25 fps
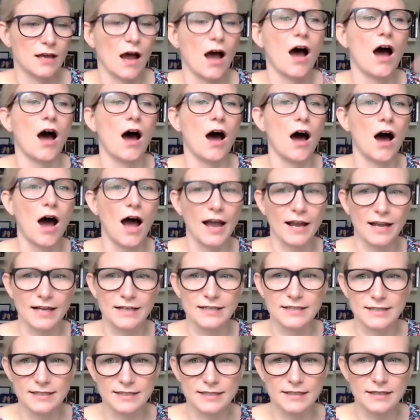I
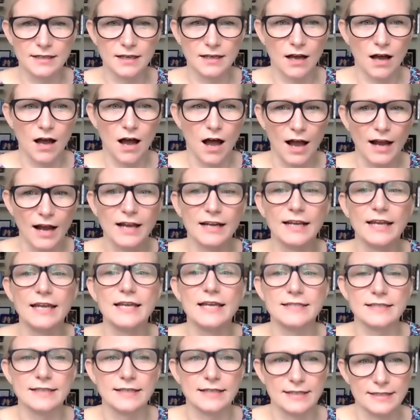could
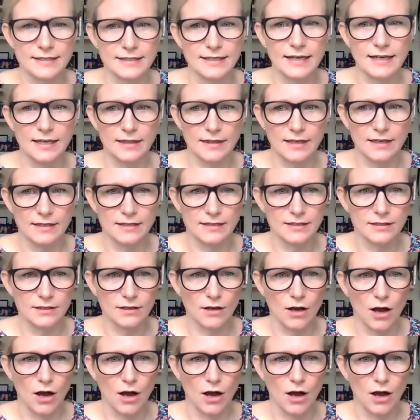easily see this